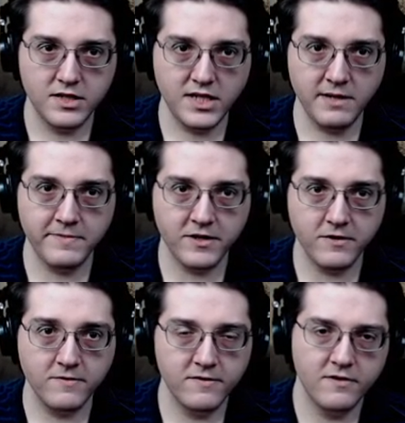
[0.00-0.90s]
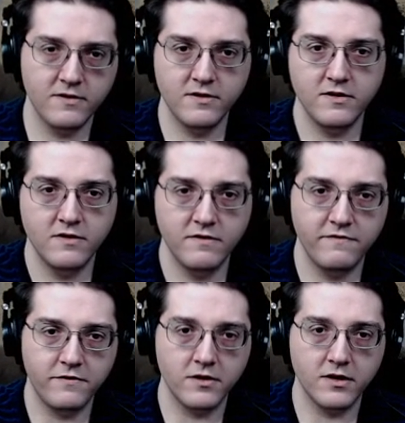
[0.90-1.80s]
depot
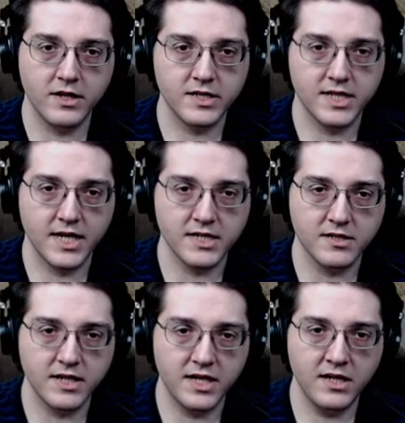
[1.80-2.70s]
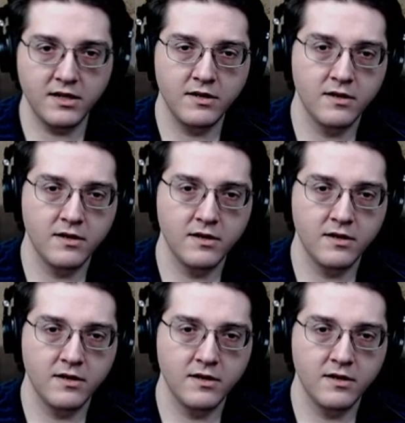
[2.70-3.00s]
for acetylene.